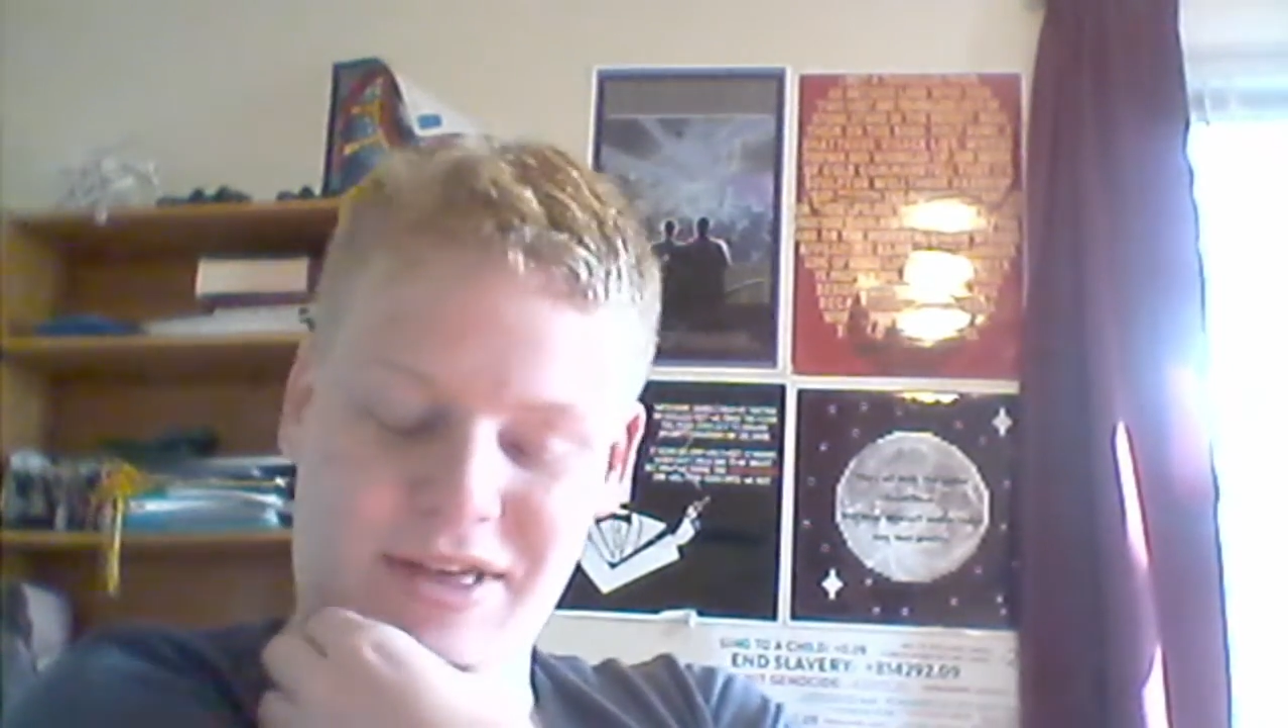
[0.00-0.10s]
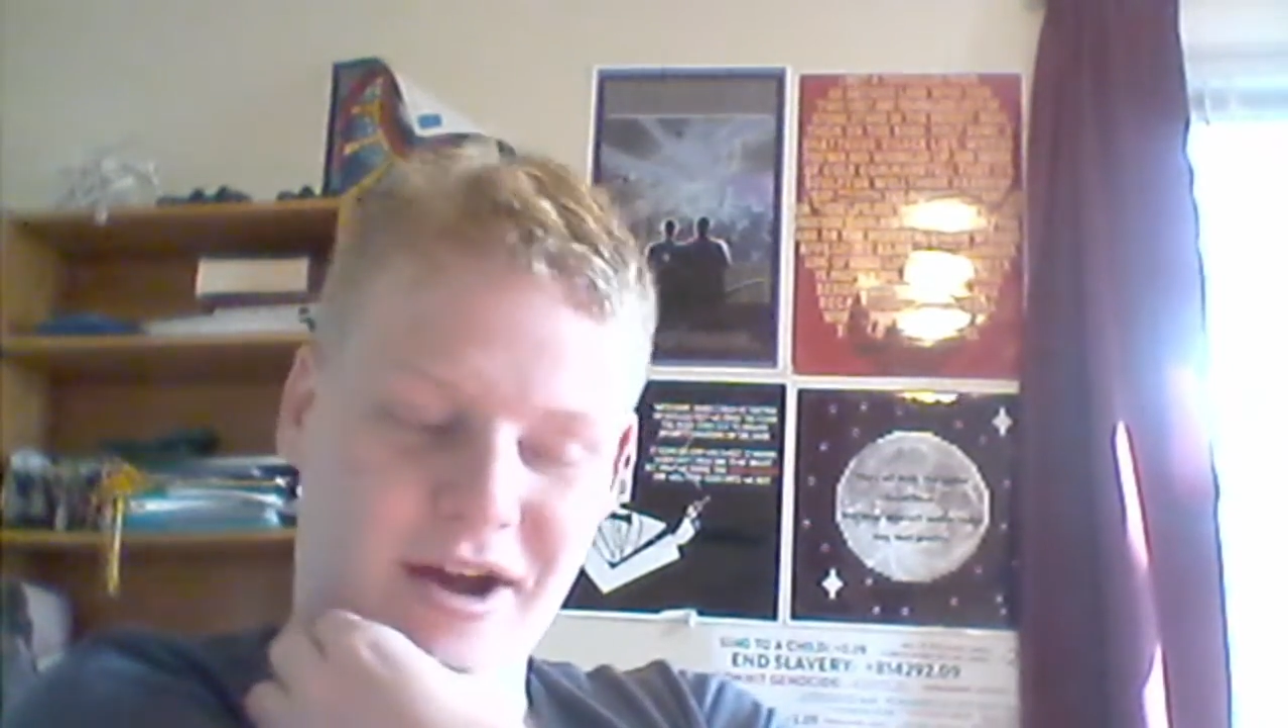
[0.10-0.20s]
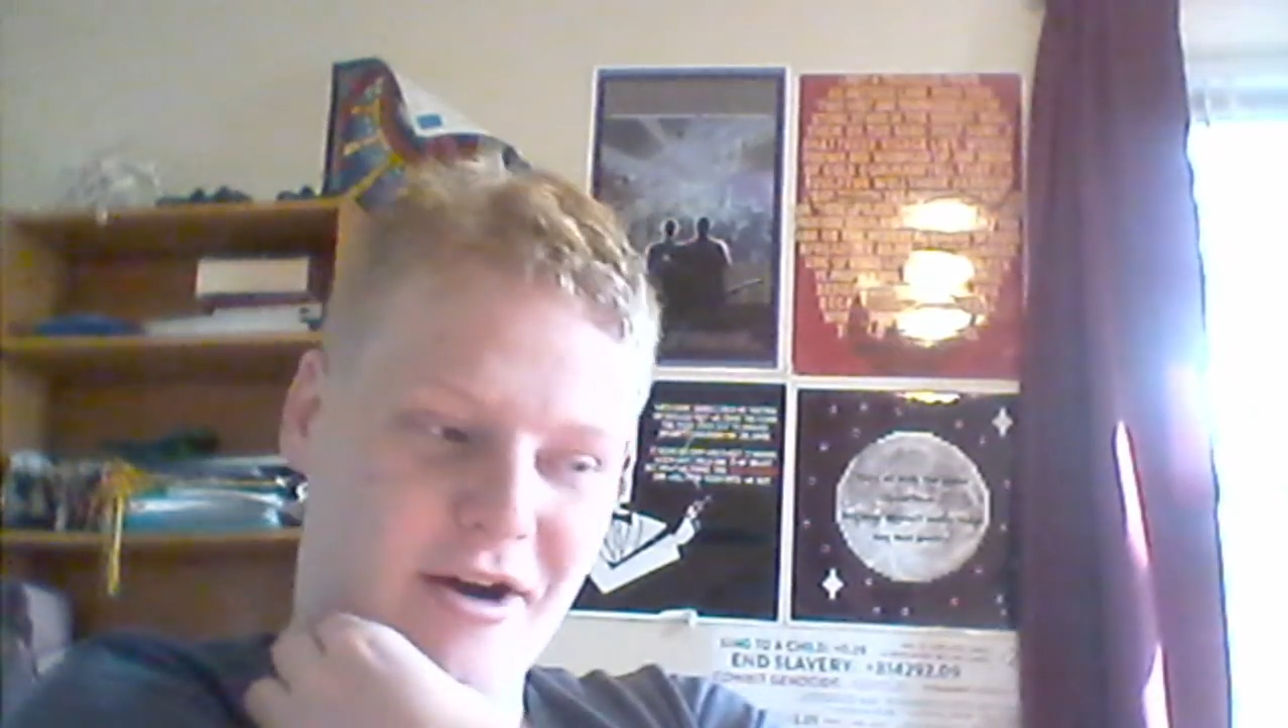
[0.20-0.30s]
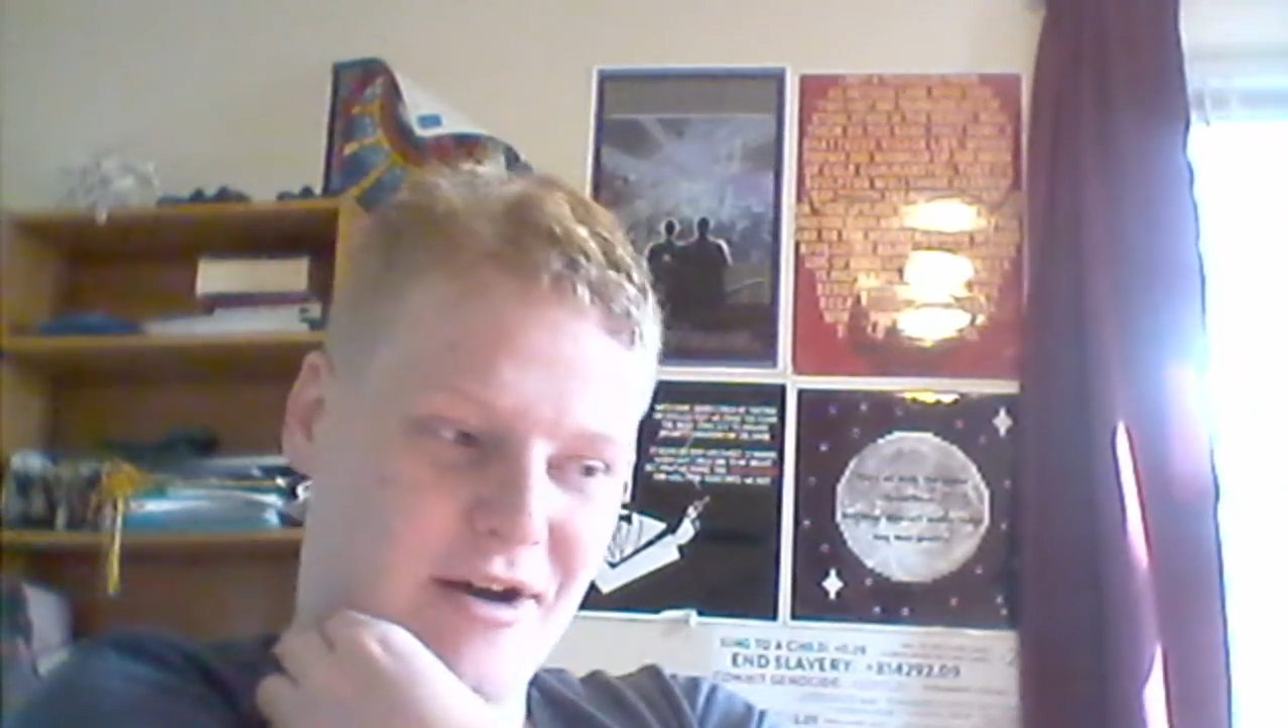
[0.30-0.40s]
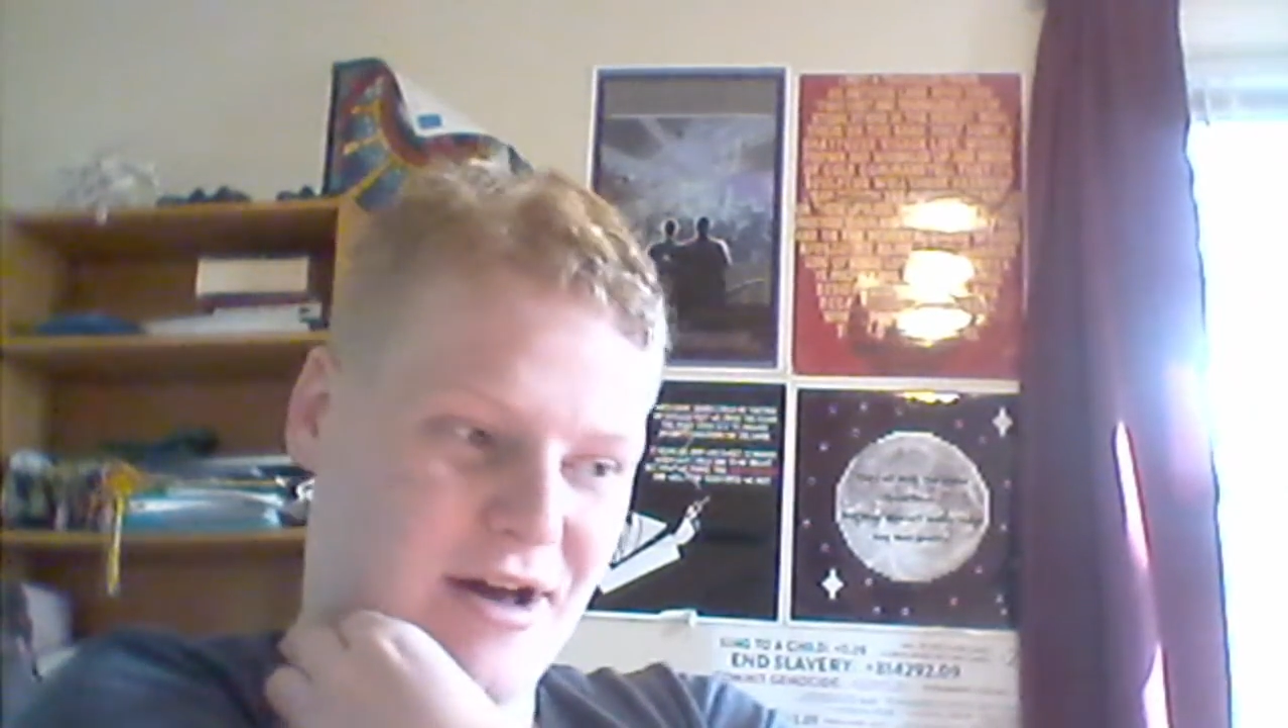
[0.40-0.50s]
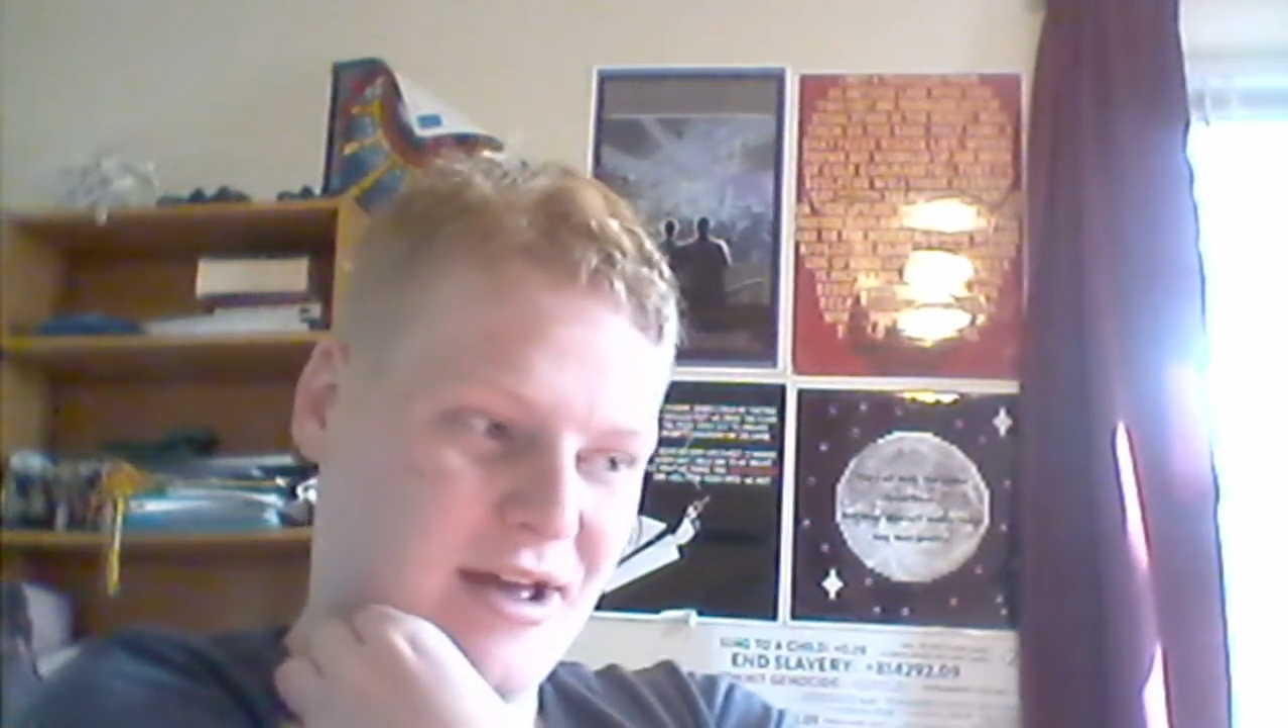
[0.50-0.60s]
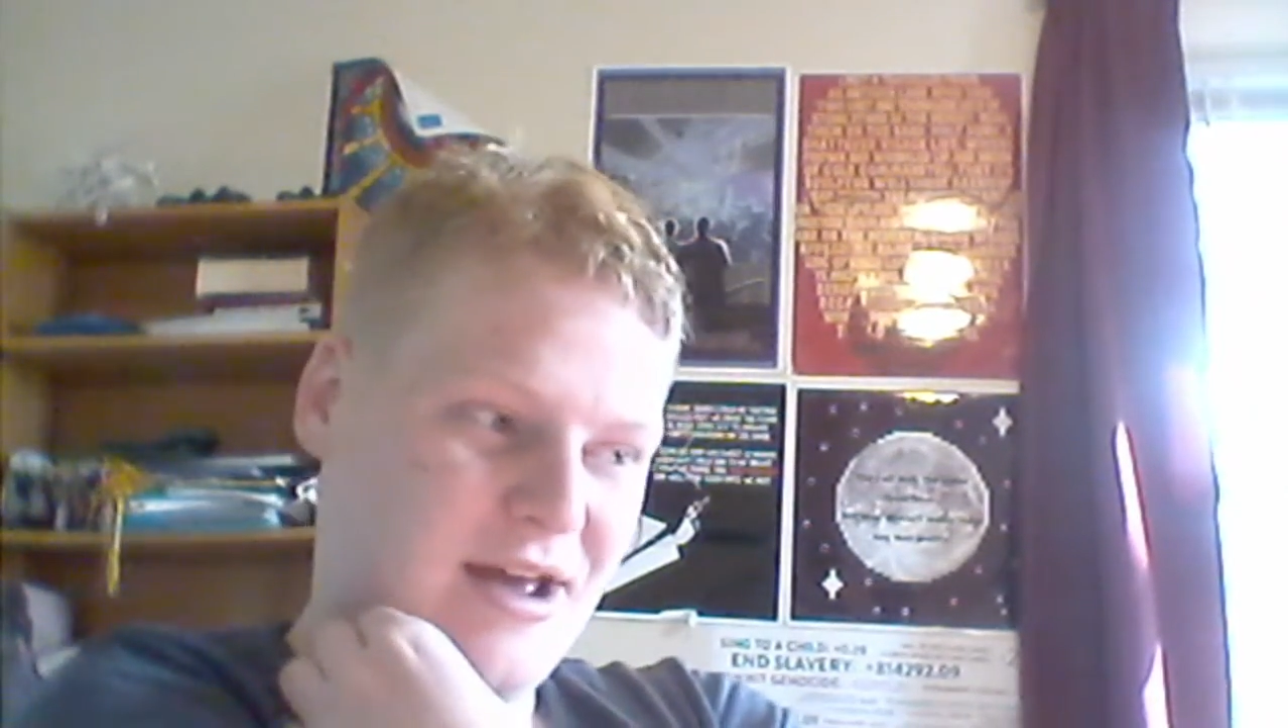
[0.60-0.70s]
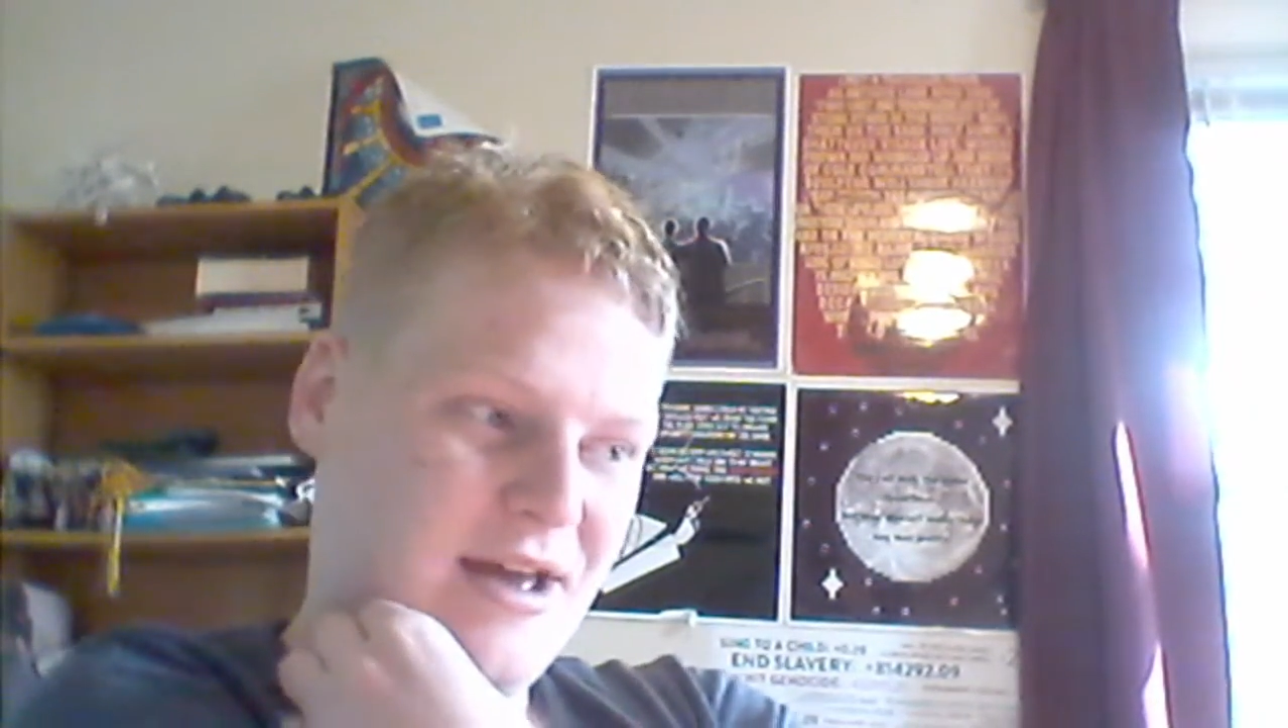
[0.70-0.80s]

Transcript: Liara,